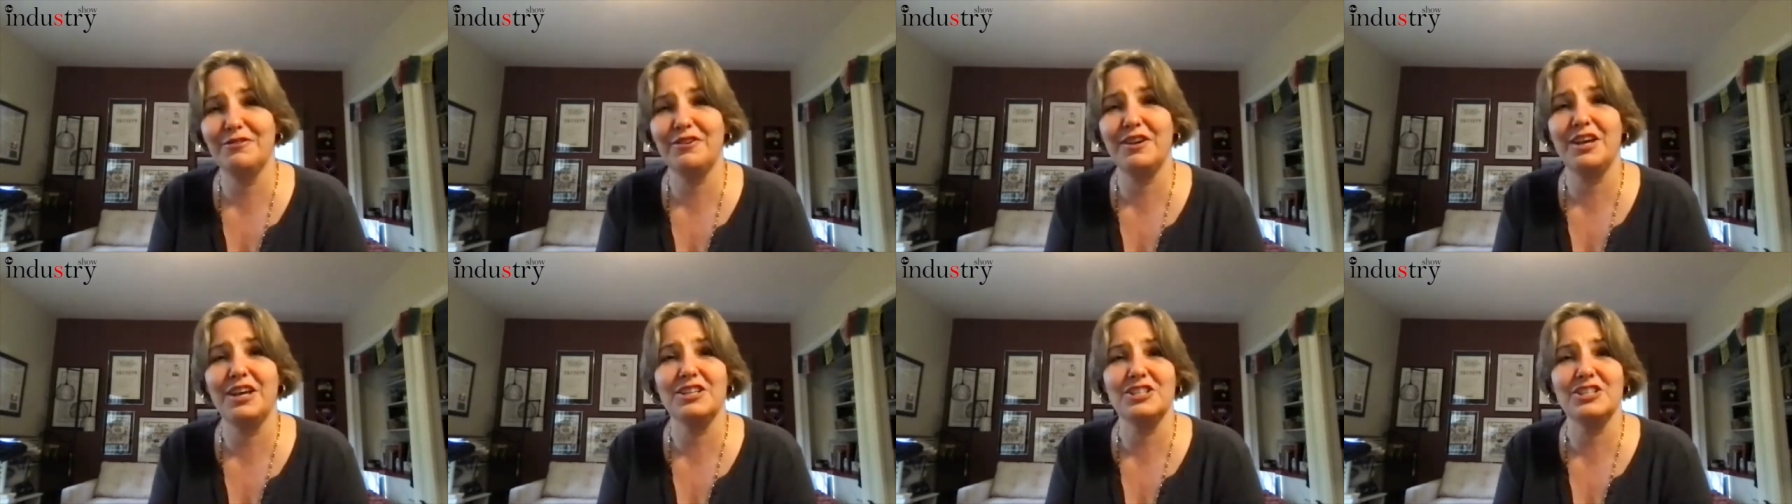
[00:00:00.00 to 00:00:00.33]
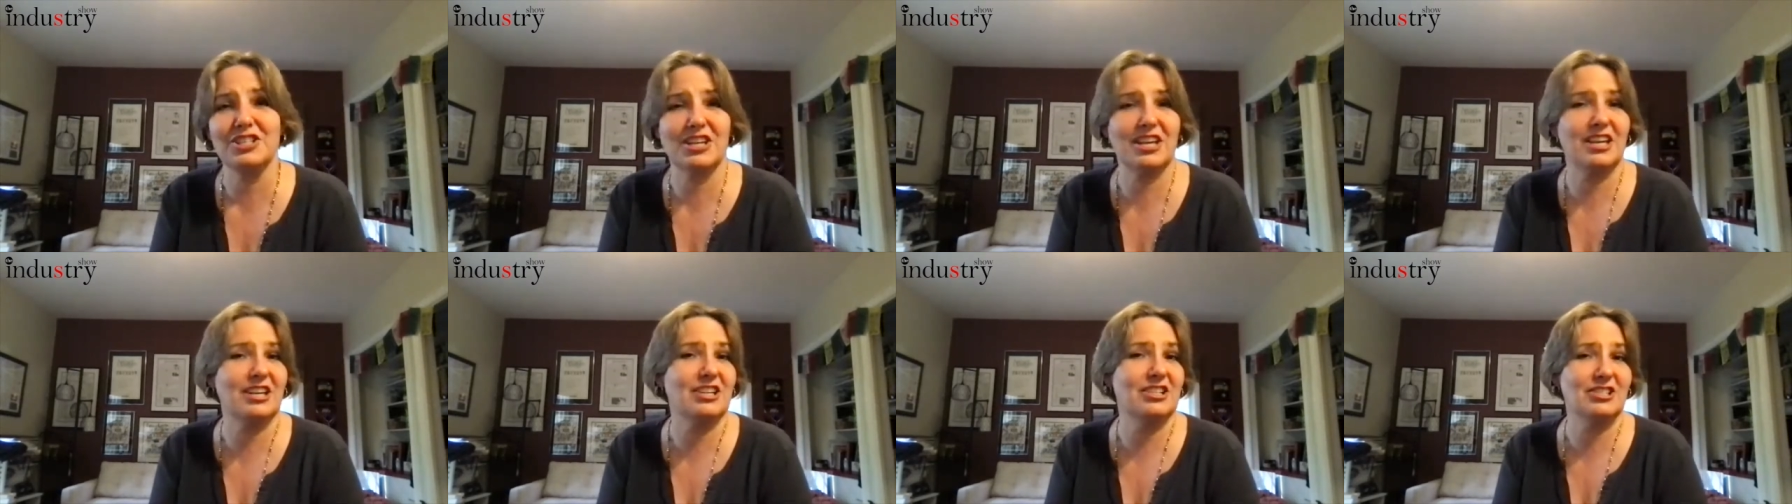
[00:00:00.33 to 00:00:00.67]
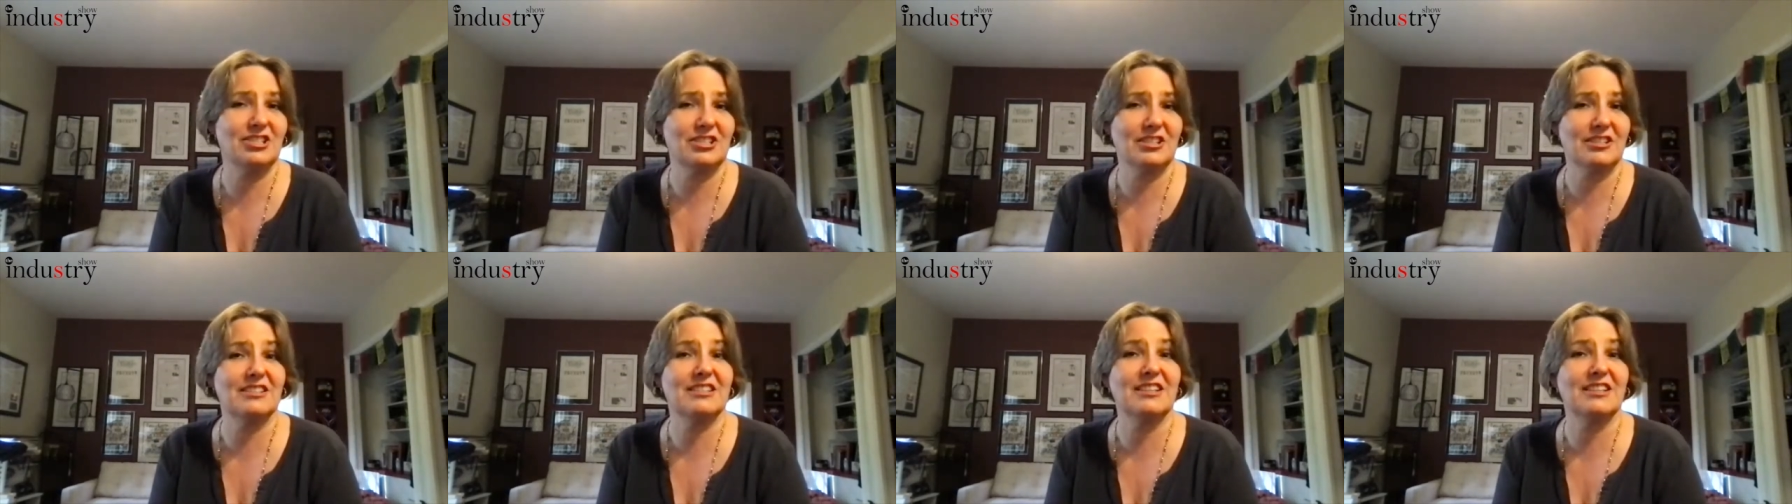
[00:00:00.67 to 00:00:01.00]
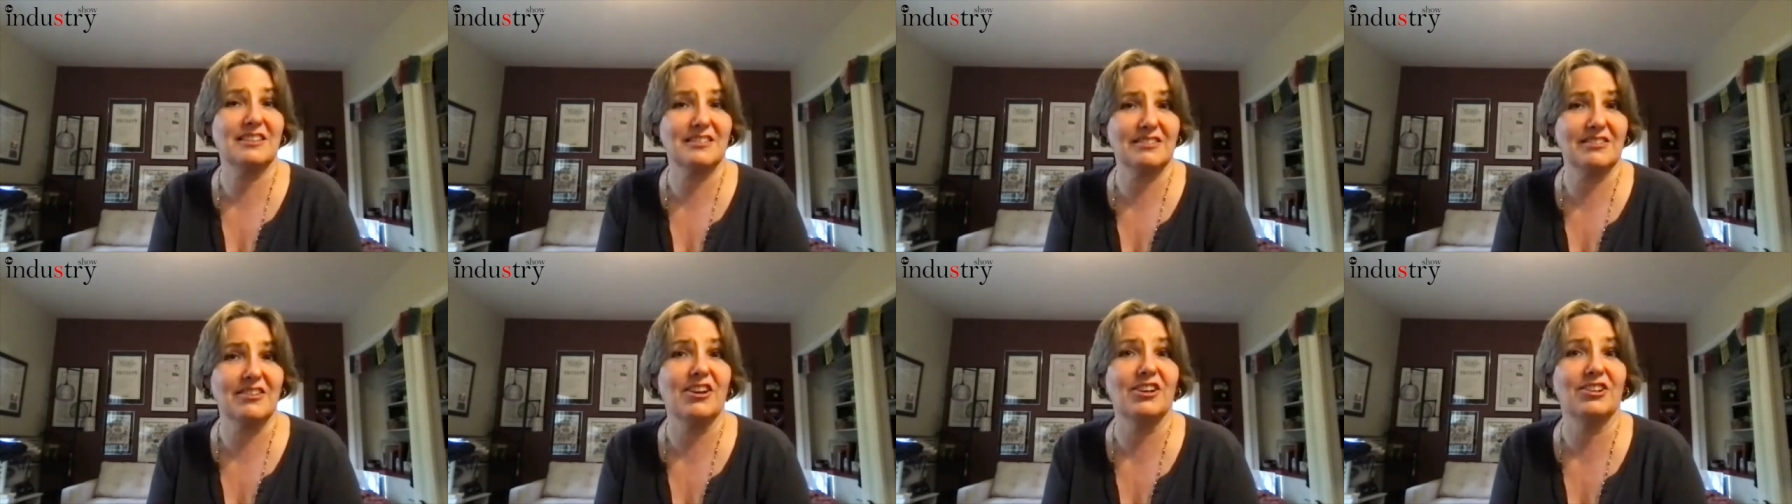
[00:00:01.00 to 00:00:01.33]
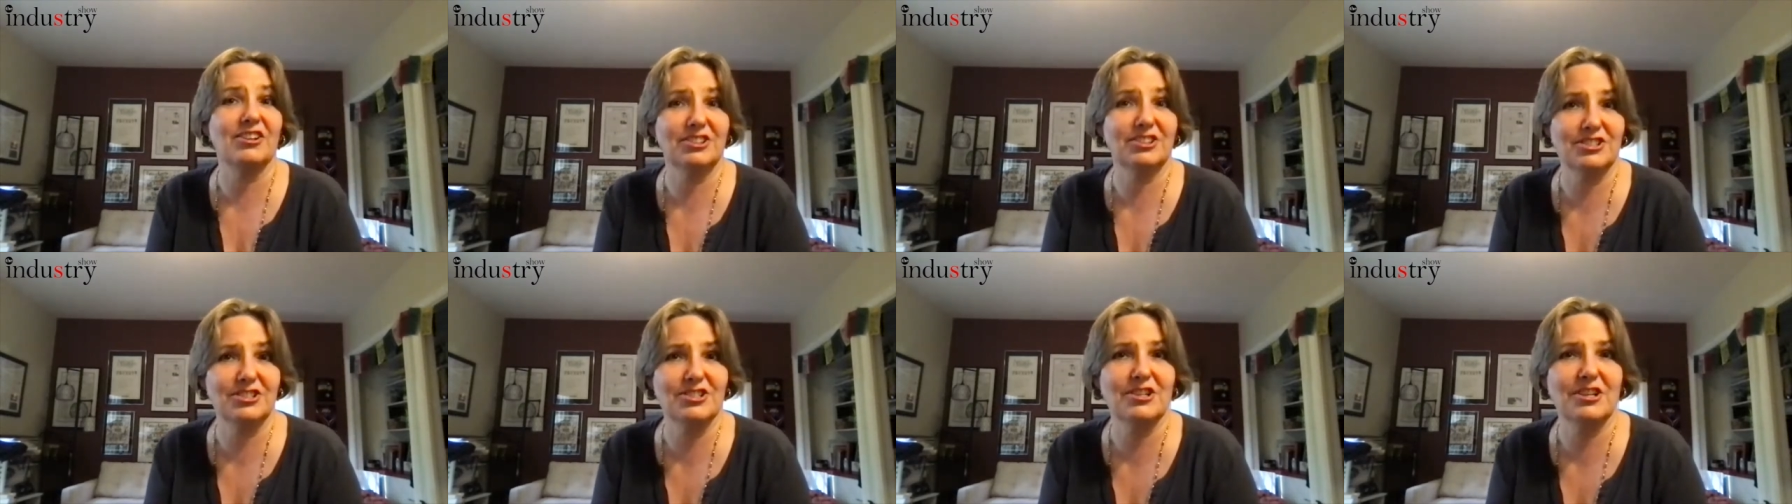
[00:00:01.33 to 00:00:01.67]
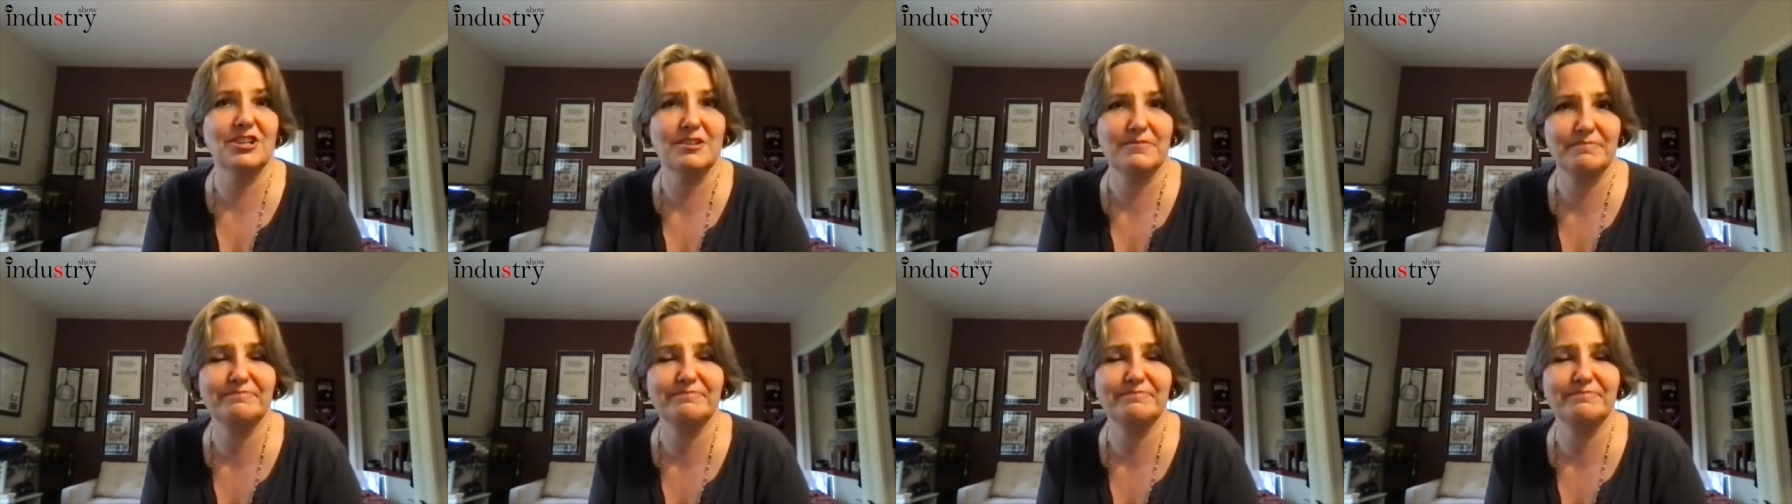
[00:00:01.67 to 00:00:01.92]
education technology.